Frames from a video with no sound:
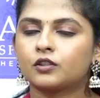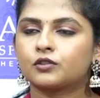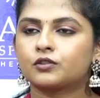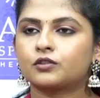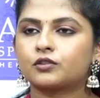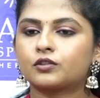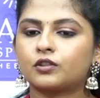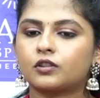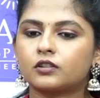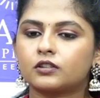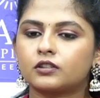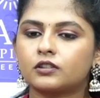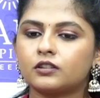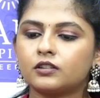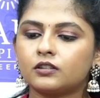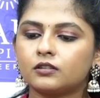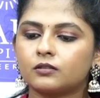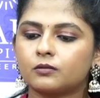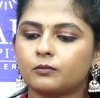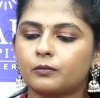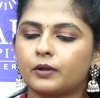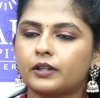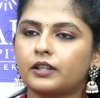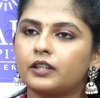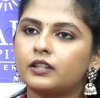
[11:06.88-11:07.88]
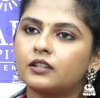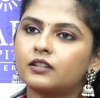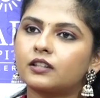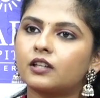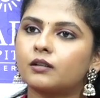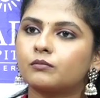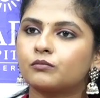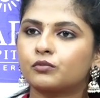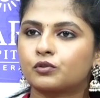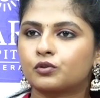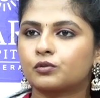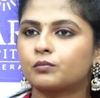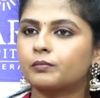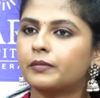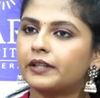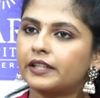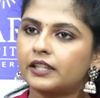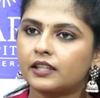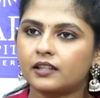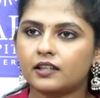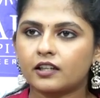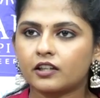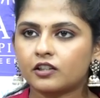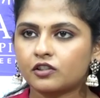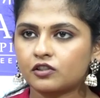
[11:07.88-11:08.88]
So doctor, when it comes to
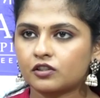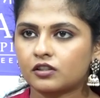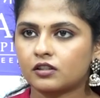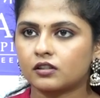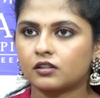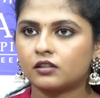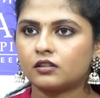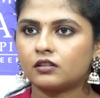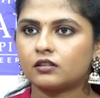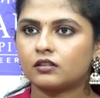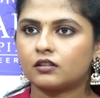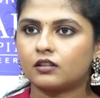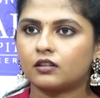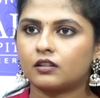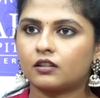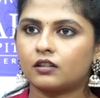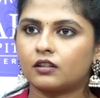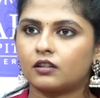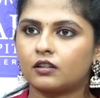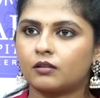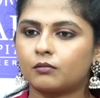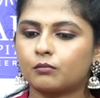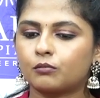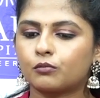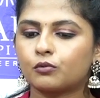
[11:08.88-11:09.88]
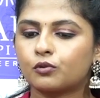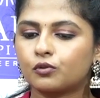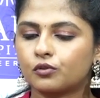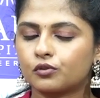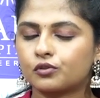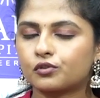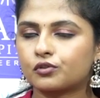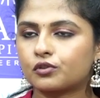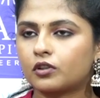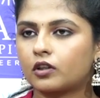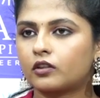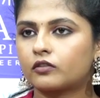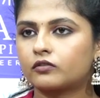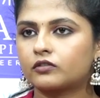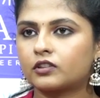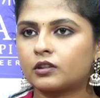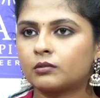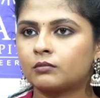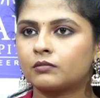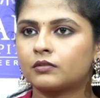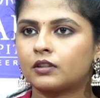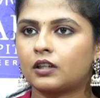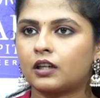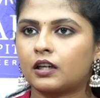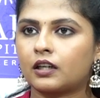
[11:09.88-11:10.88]
medication, most of
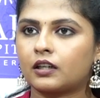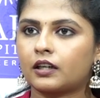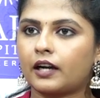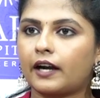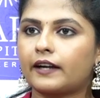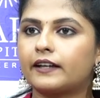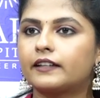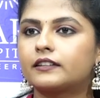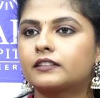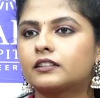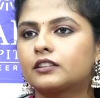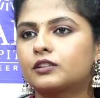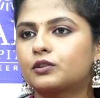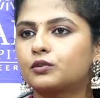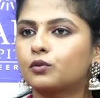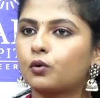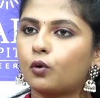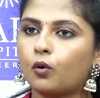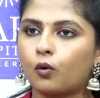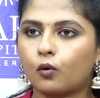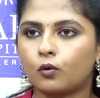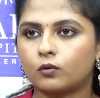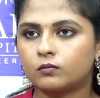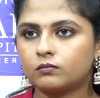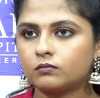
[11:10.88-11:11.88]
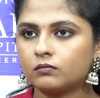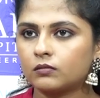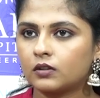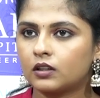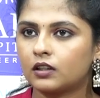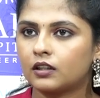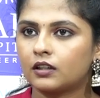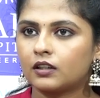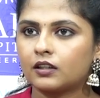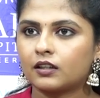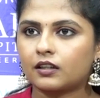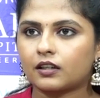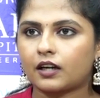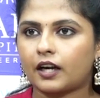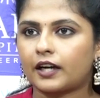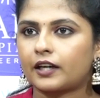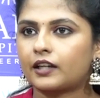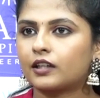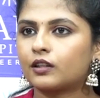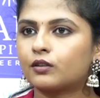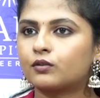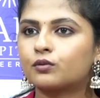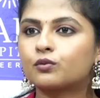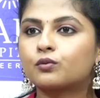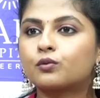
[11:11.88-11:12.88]
them are addicted to home.
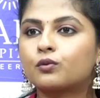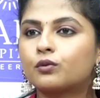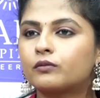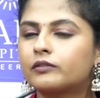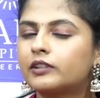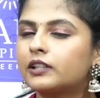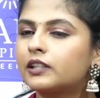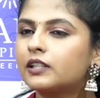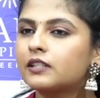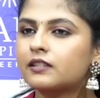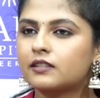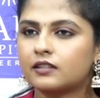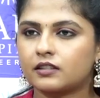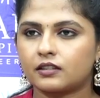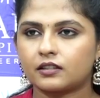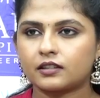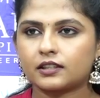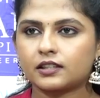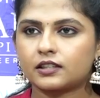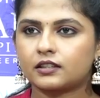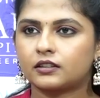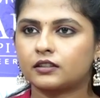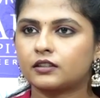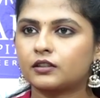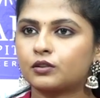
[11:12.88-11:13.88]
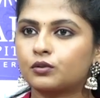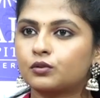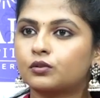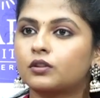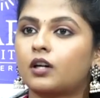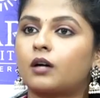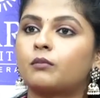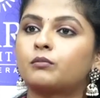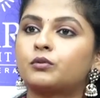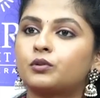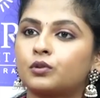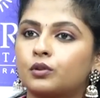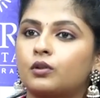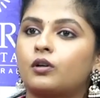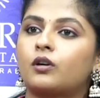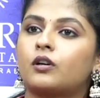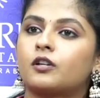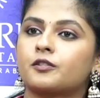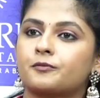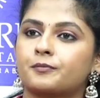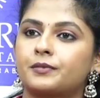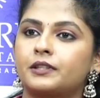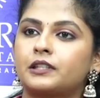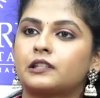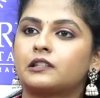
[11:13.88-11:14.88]
Right now, no one is interested to come to
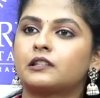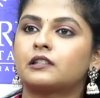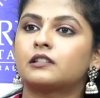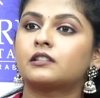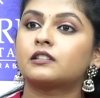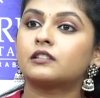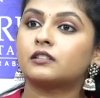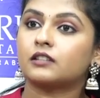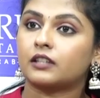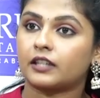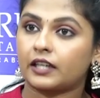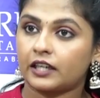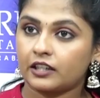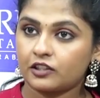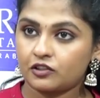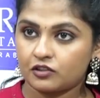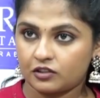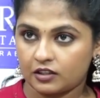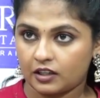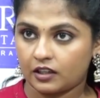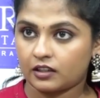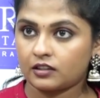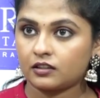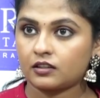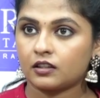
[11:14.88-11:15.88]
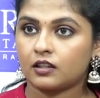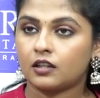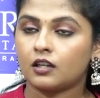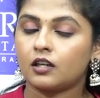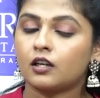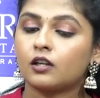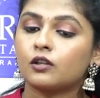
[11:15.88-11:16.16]
hospital and get checked.